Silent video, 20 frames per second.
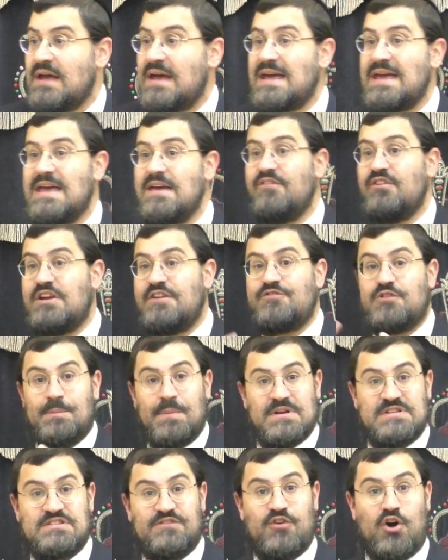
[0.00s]
even if the
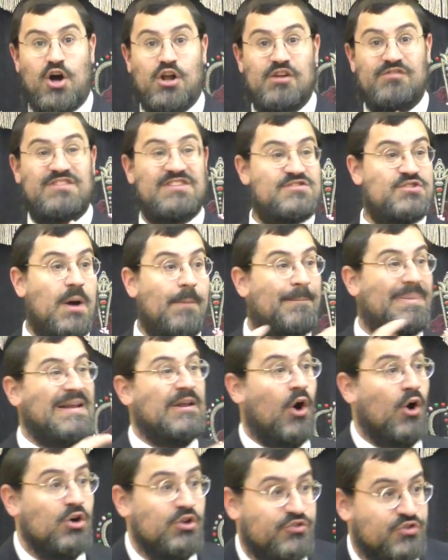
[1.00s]
Basar B'Chalav does not
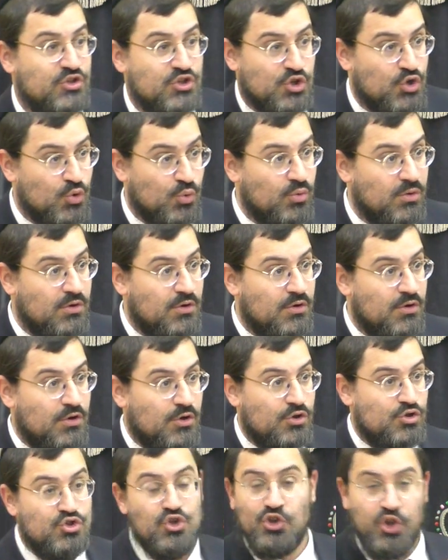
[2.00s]
belong to you,
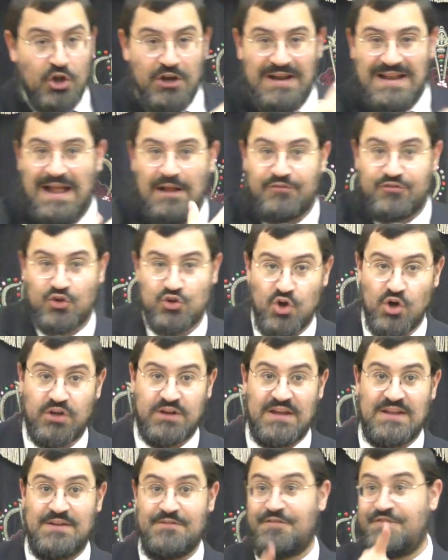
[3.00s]
you're not allowed to
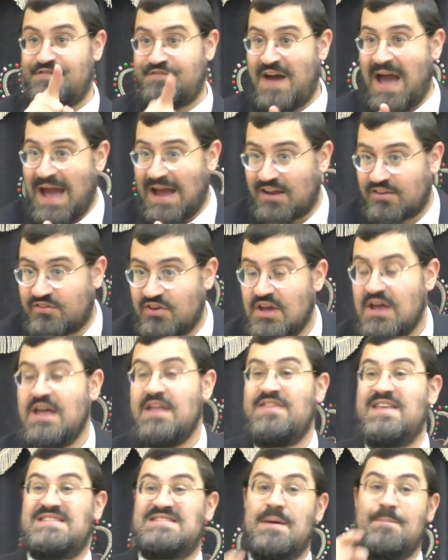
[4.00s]
cook it. In fact,
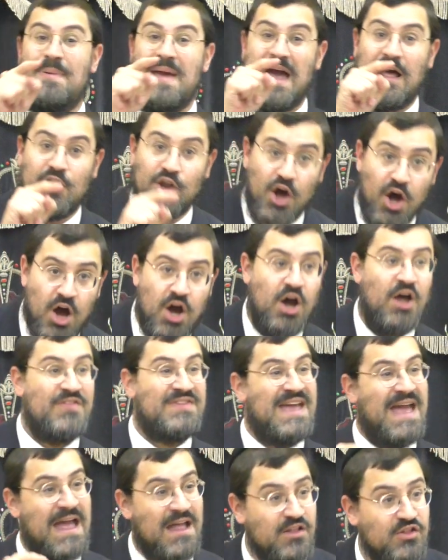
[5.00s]
there's a be'alocha at
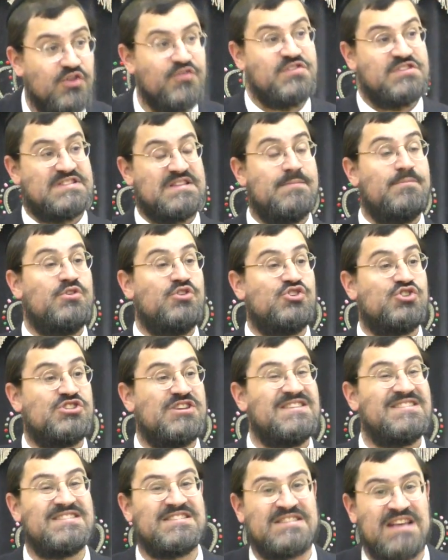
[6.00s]
the end of Simon
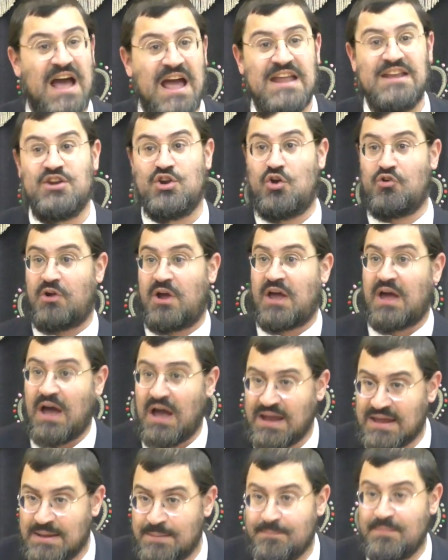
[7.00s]
Shin Zayin and Aruch
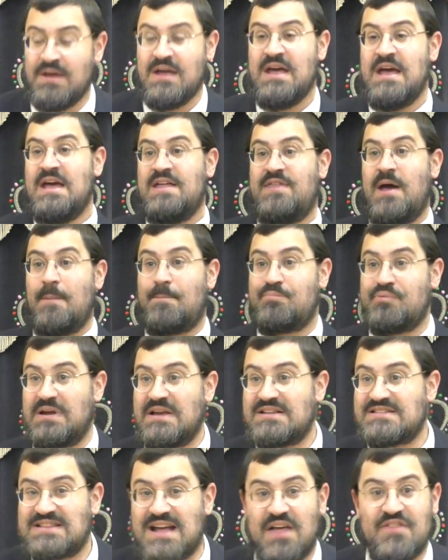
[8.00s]
Chaim that
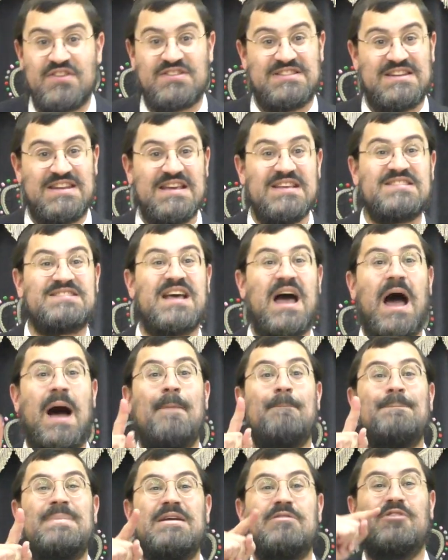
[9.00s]
brings down, there's an issa
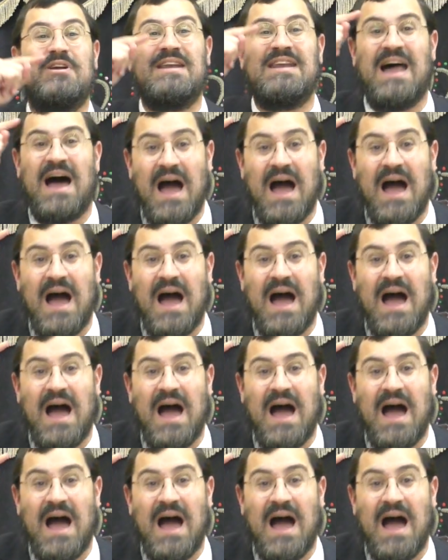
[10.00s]
amira